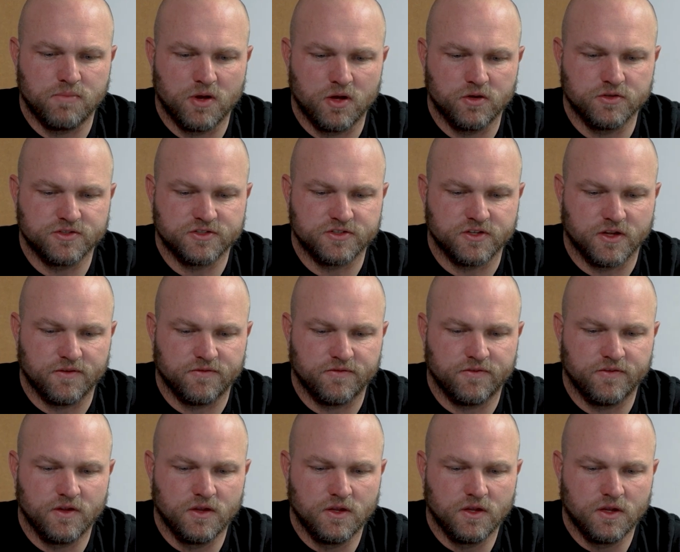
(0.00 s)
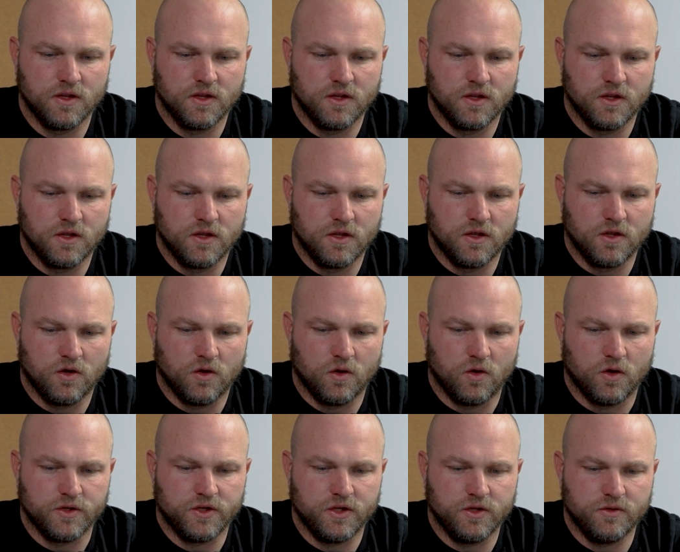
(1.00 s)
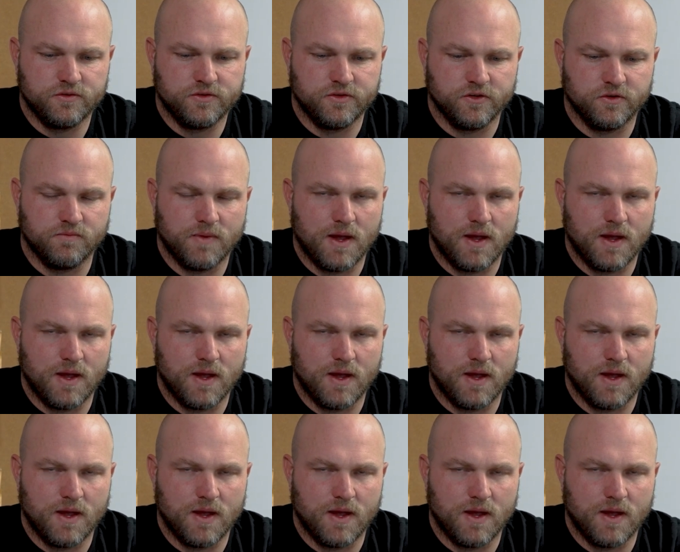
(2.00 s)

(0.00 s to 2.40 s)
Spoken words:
post stuff on YouTube.